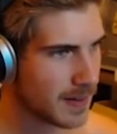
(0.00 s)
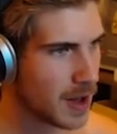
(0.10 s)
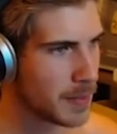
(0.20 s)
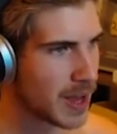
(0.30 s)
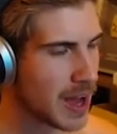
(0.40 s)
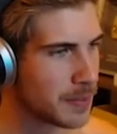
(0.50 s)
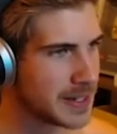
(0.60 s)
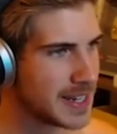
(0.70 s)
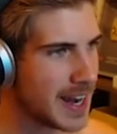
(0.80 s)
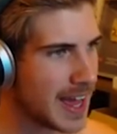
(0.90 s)
Oh my God, we
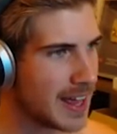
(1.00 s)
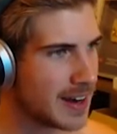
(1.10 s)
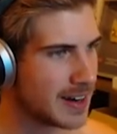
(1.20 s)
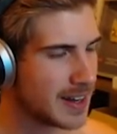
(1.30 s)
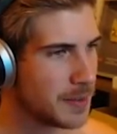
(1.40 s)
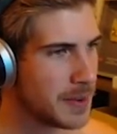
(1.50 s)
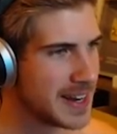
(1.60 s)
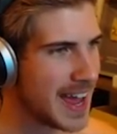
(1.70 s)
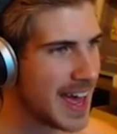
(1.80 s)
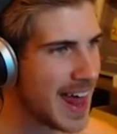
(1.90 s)
did it. We
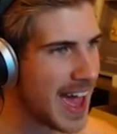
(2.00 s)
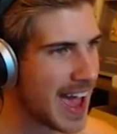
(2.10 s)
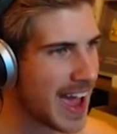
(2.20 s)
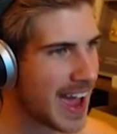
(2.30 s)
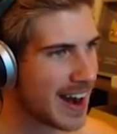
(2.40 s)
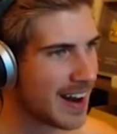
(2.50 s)
did it.